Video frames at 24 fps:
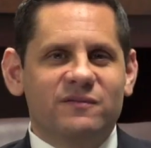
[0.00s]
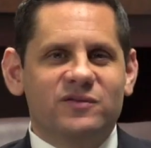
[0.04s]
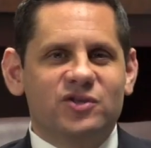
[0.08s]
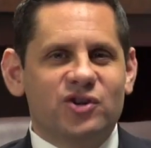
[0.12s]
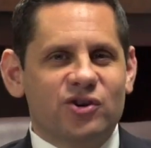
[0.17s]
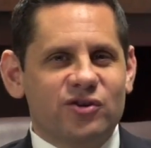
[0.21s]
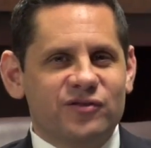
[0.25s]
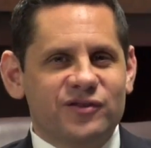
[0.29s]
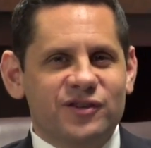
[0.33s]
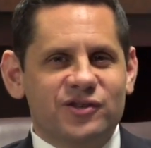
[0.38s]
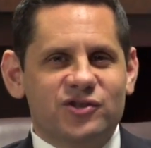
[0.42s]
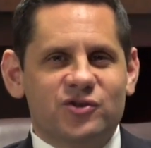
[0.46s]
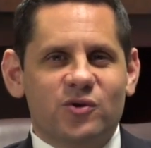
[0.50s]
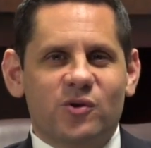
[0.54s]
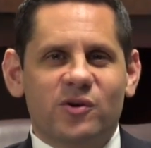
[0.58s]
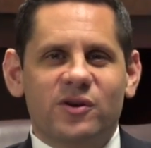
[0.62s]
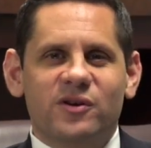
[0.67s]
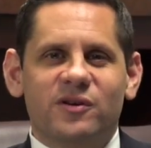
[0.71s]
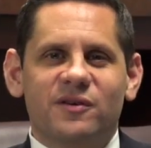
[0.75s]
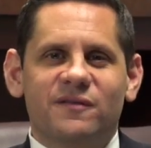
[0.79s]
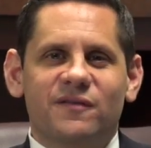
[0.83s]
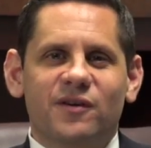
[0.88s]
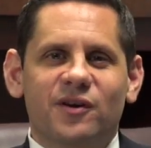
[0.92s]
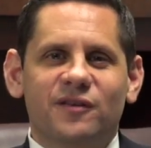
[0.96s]
of Jersey Shore
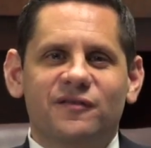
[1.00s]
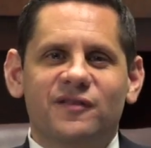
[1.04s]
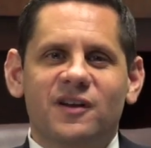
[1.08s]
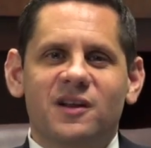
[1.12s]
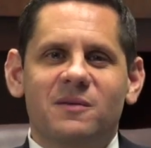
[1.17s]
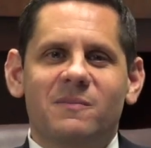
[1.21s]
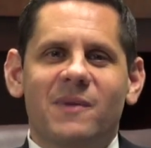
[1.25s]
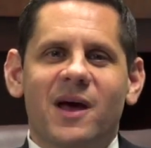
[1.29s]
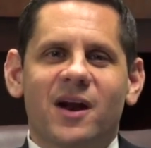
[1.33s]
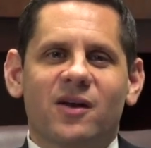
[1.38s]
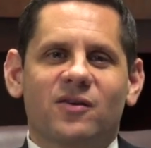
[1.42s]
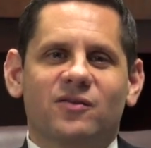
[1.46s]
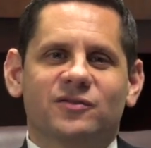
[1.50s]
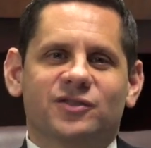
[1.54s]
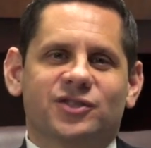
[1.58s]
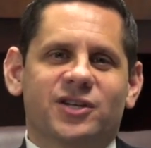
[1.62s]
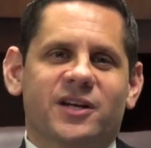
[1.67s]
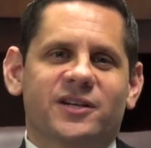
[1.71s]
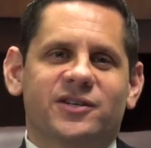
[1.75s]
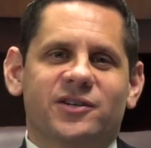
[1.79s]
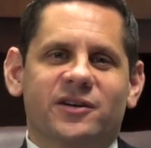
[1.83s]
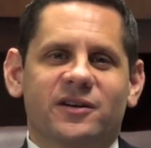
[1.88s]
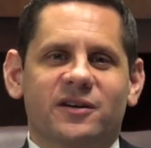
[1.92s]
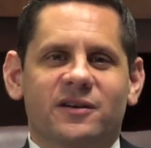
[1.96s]
University Medical
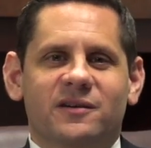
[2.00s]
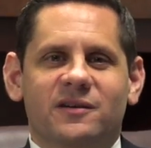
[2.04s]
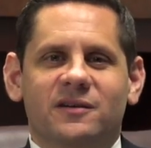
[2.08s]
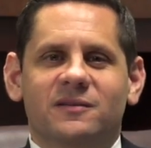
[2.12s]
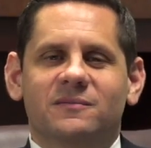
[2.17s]
Center.